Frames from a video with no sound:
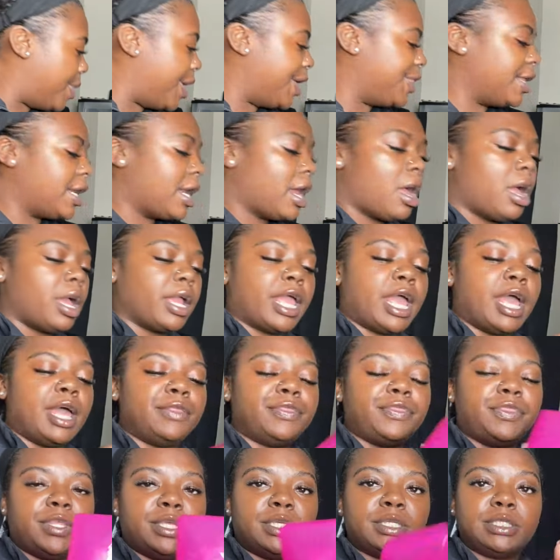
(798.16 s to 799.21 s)
and then I got
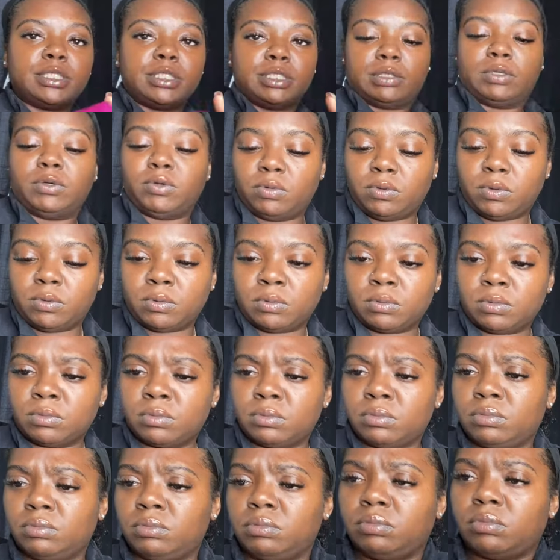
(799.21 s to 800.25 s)
this.
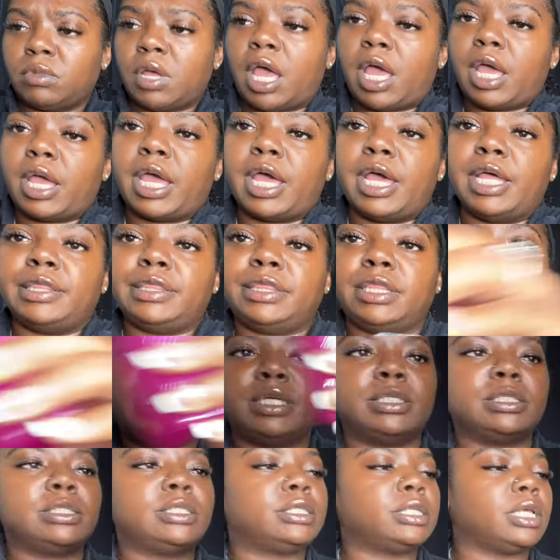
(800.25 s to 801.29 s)
I got
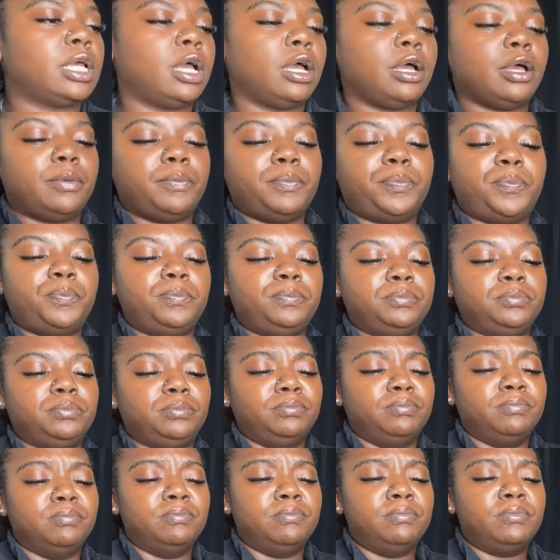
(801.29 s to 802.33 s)
this um,
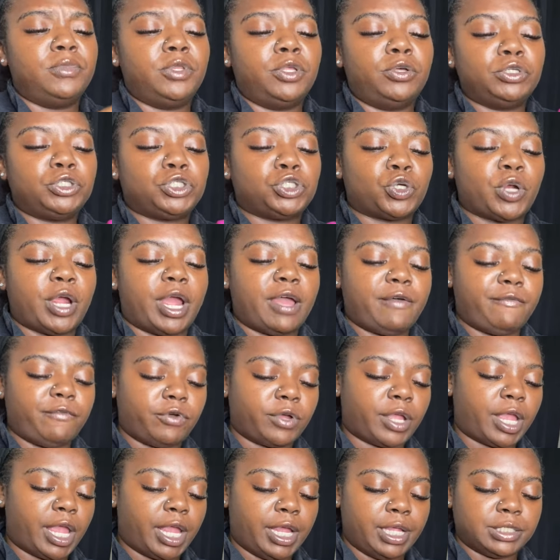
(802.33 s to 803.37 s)
little travel
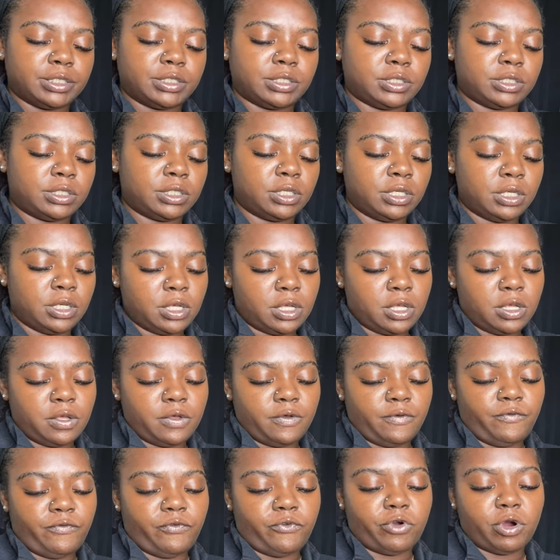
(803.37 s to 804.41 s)
case
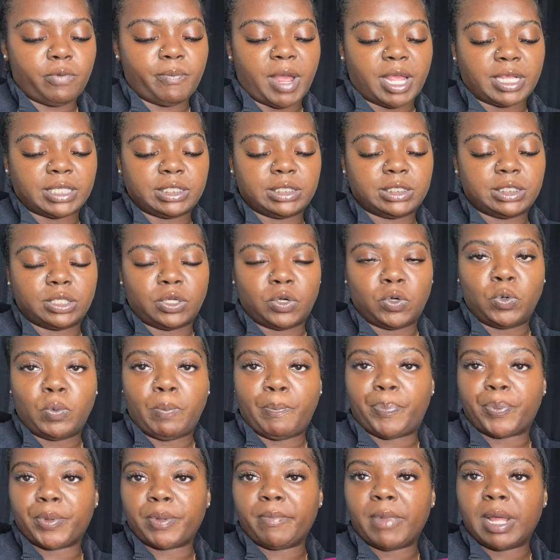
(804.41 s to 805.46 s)
for my soap,
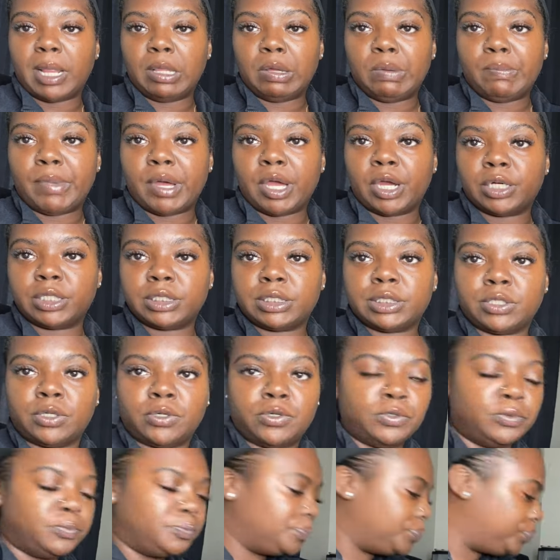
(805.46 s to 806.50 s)
my little bar soap.